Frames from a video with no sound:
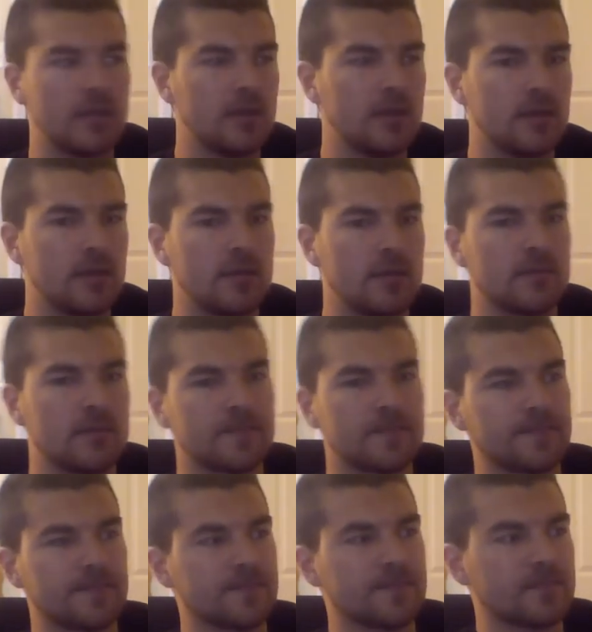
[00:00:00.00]

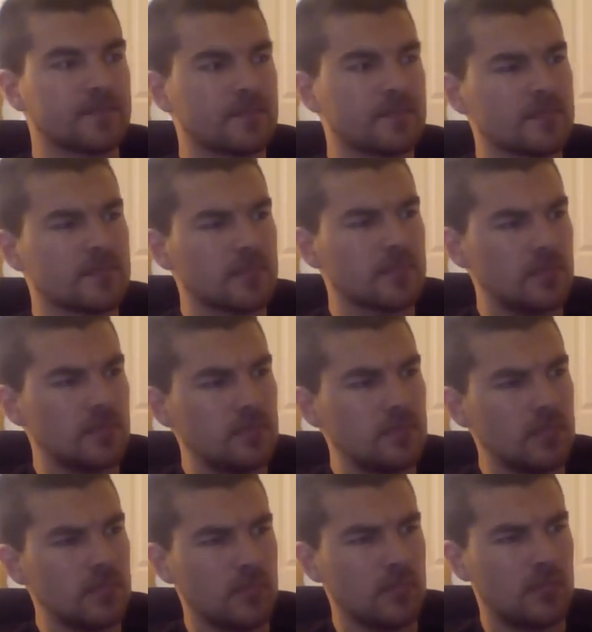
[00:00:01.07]

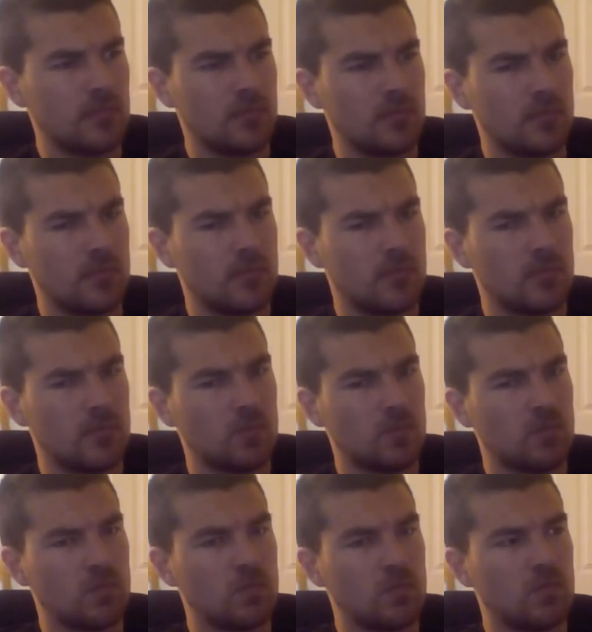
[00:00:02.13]

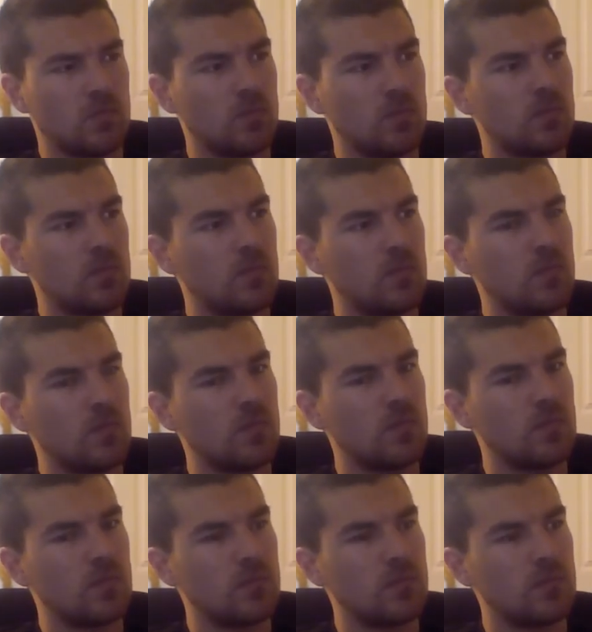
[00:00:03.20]

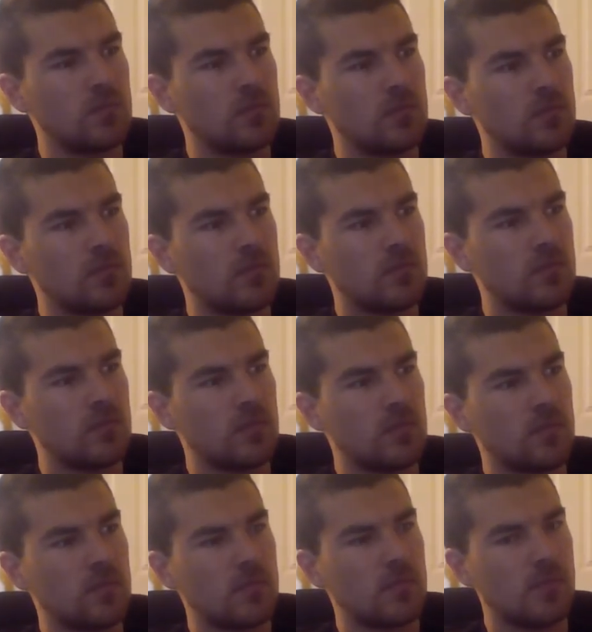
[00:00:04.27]

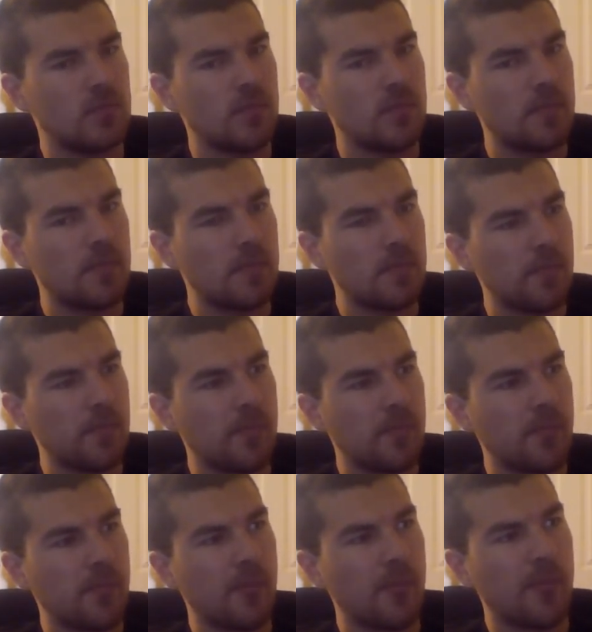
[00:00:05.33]

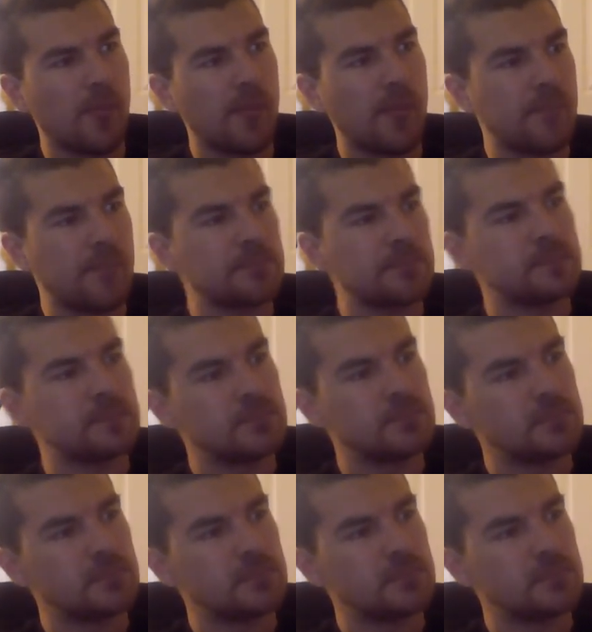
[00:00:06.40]
[no speech]